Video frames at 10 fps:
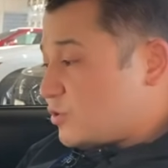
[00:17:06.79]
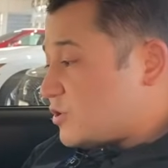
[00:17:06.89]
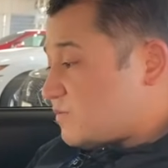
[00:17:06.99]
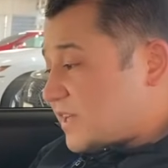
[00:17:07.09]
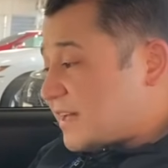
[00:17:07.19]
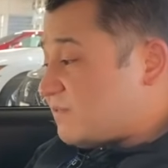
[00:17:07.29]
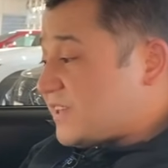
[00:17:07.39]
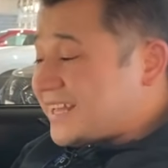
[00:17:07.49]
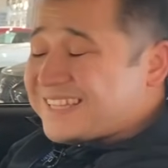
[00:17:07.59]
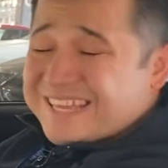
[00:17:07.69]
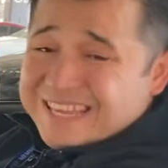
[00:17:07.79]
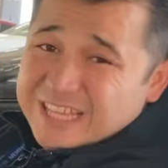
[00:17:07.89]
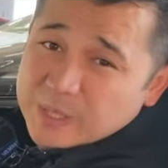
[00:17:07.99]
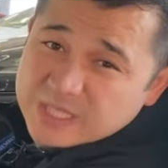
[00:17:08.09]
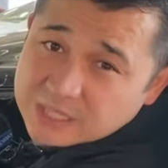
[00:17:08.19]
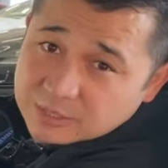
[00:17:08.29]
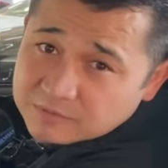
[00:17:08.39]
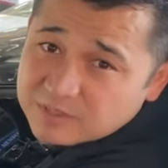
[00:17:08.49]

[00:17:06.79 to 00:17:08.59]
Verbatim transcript: Who knows? We had we got to take a closer look,